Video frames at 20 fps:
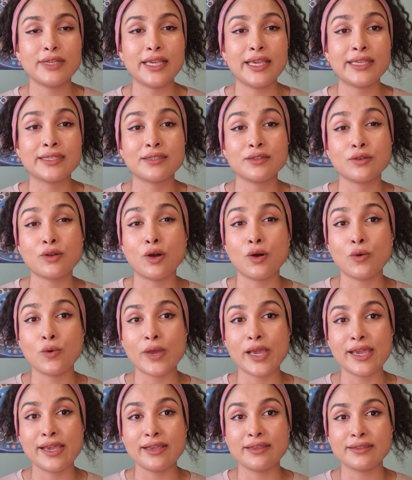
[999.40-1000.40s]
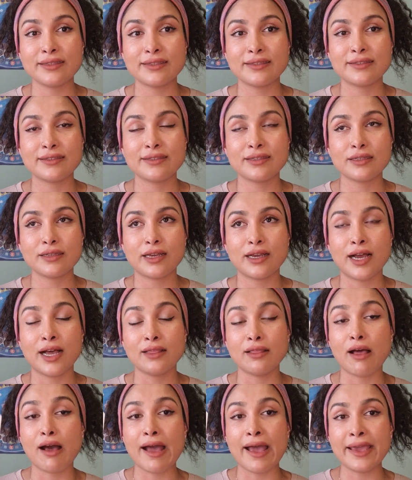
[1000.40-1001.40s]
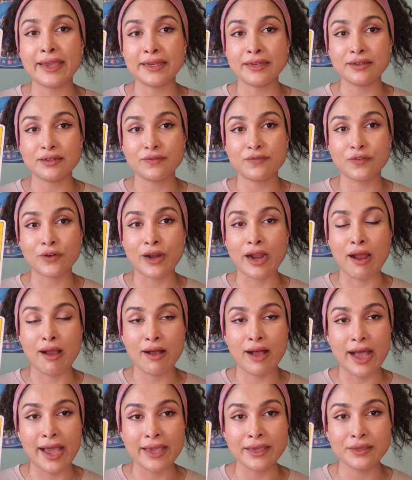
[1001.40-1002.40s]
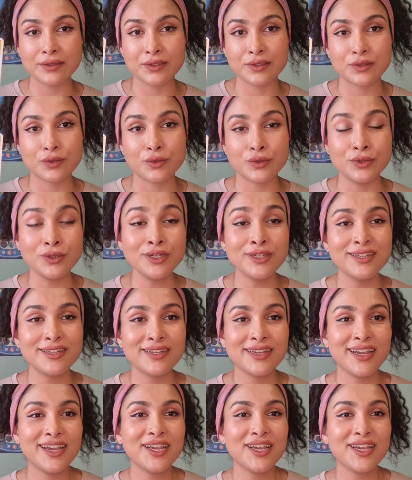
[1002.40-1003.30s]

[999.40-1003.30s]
isn't always aligned for our highest good,